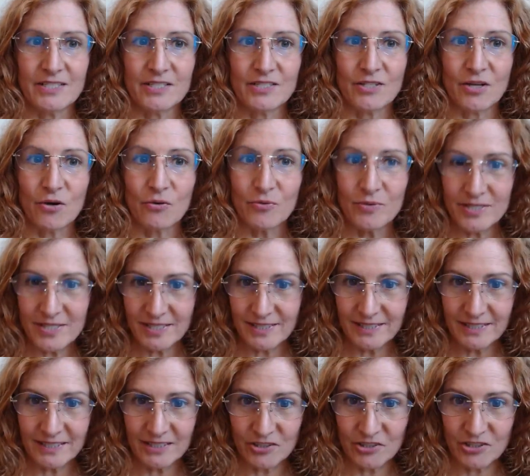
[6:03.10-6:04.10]
is always a
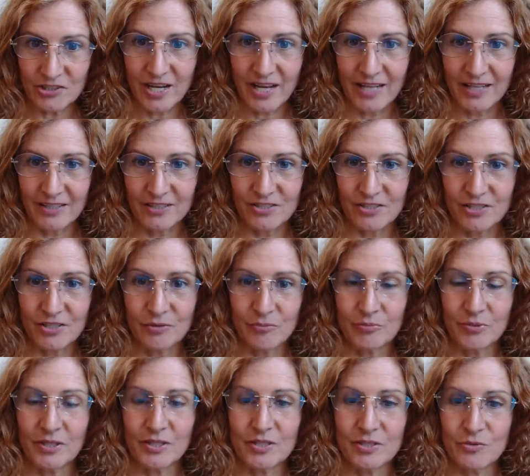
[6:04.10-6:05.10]
little challenging
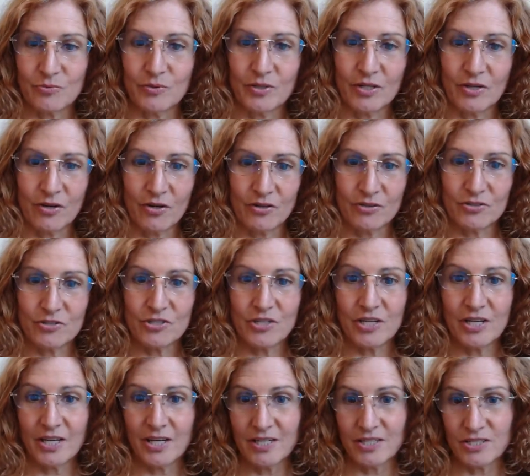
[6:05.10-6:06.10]
because we are
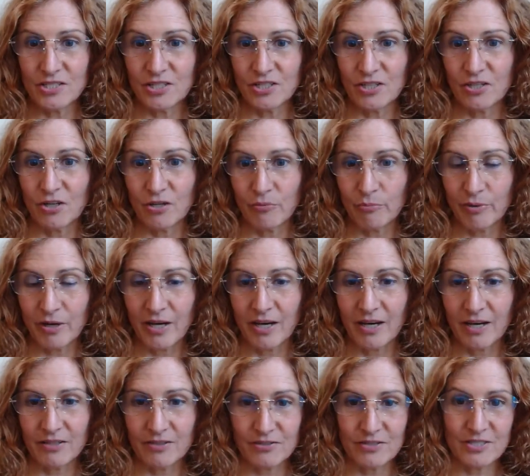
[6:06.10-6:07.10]
changing our
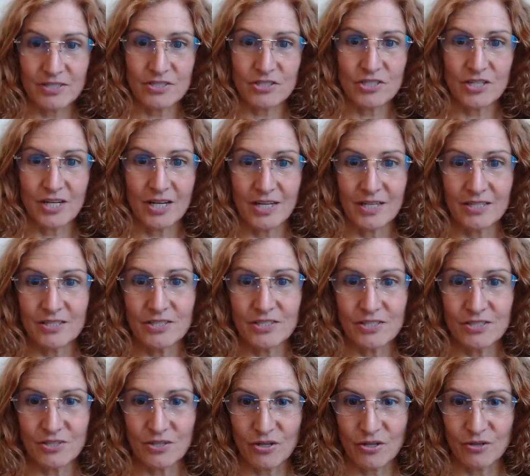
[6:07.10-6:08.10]
patterns, and change
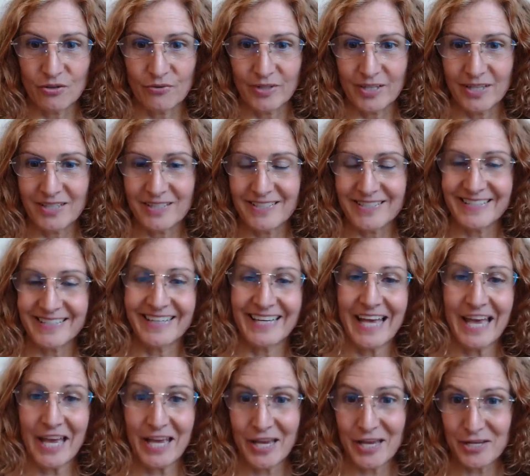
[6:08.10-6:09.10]
is always
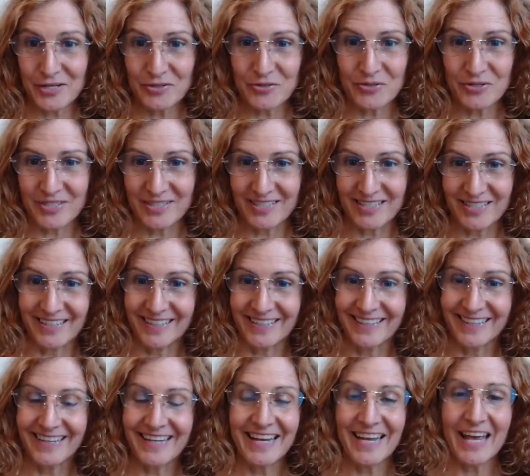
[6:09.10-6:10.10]
interesting.
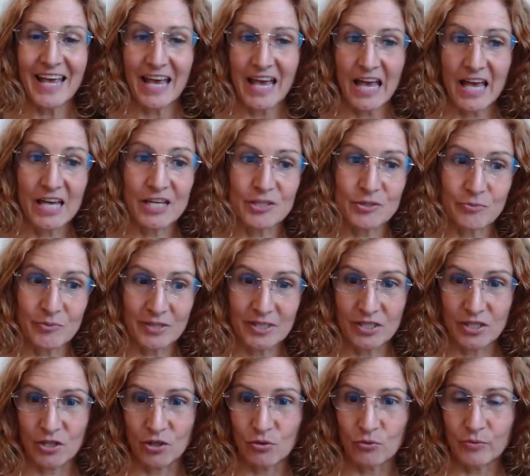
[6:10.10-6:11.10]
As we
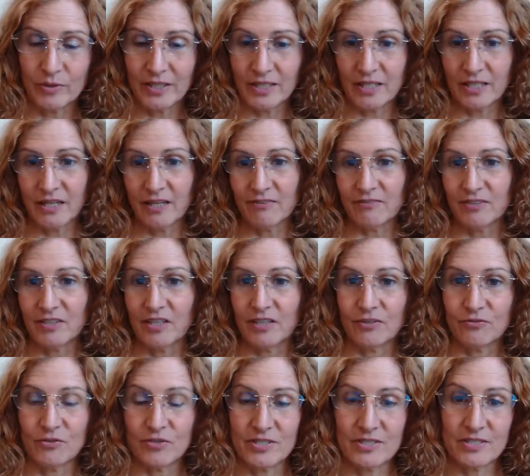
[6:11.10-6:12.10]
know, we can have a lot
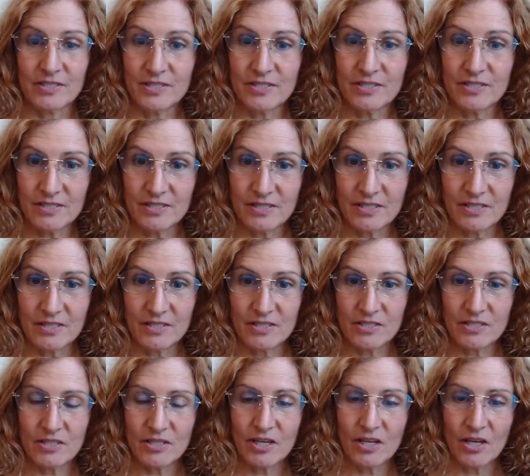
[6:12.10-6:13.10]
of
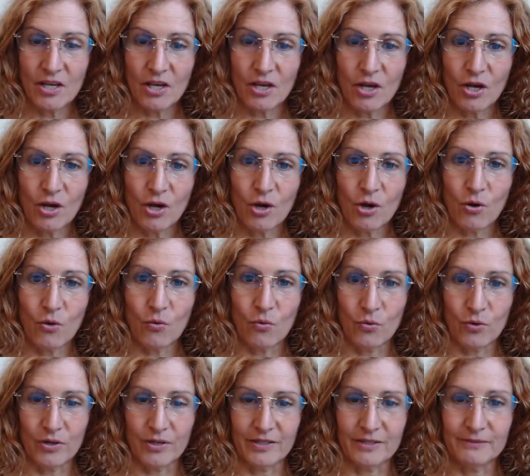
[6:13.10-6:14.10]
resistance
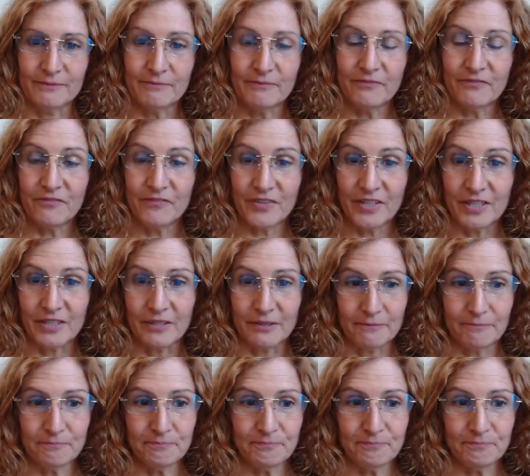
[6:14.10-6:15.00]
or fear.